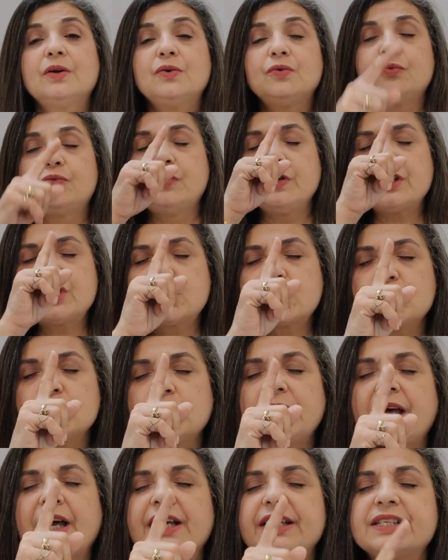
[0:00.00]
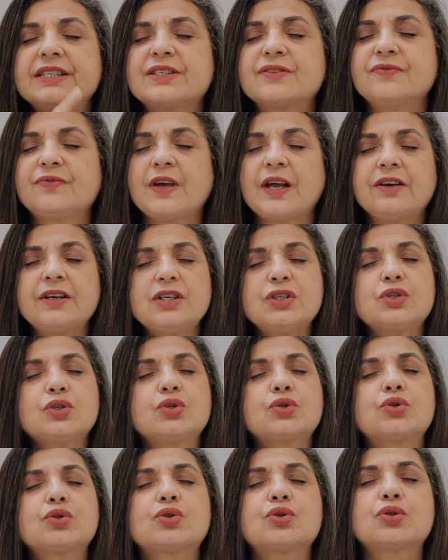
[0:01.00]
visualize very
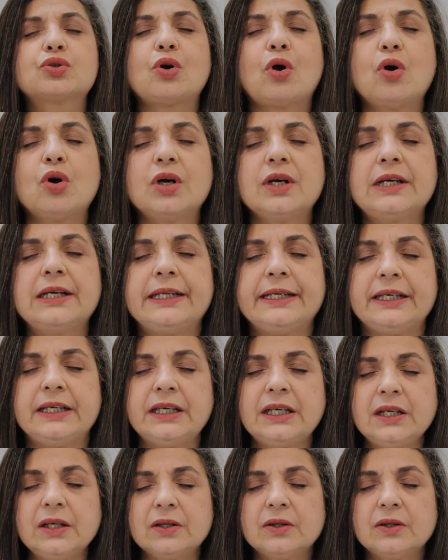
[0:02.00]
strongly